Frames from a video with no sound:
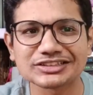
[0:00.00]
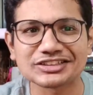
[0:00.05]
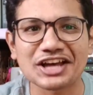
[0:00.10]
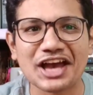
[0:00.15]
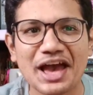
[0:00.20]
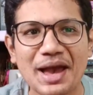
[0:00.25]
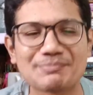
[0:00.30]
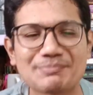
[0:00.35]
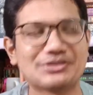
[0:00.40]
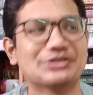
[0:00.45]

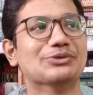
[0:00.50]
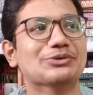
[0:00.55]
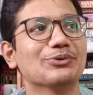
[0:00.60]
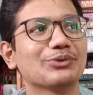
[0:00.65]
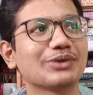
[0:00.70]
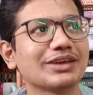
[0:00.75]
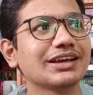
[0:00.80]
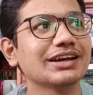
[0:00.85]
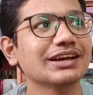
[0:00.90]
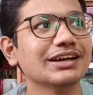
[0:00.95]
Okay,
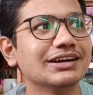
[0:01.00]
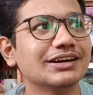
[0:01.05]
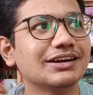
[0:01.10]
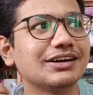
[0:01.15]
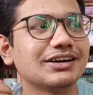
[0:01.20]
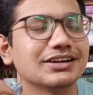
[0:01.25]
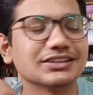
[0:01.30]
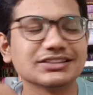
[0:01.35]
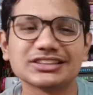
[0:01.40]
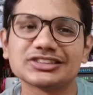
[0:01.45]
that's one
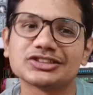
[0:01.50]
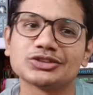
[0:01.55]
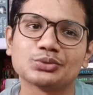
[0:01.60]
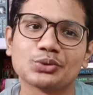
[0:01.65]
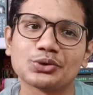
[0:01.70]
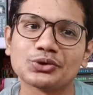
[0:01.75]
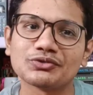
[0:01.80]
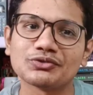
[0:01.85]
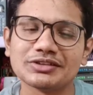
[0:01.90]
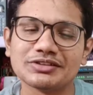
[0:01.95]
of the
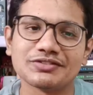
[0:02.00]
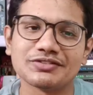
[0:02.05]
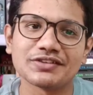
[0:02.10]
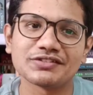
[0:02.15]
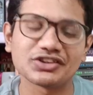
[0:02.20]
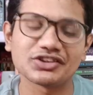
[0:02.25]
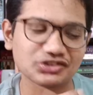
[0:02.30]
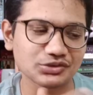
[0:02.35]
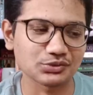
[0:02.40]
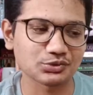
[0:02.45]
favorite ships for many
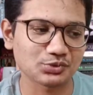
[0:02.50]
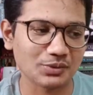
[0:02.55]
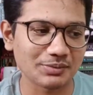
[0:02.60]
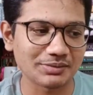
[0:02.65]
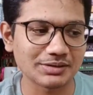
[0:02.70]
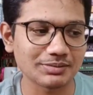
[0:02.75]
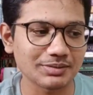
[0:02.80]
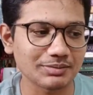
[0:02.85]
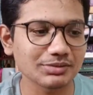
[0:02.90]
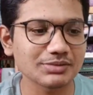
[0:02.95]
people, but
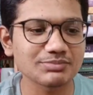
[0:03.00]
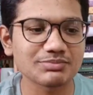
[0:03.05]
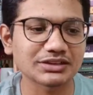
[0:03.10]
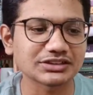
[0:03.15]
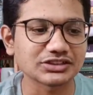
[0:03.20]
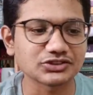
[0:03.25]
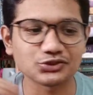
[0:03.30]
it's not for me.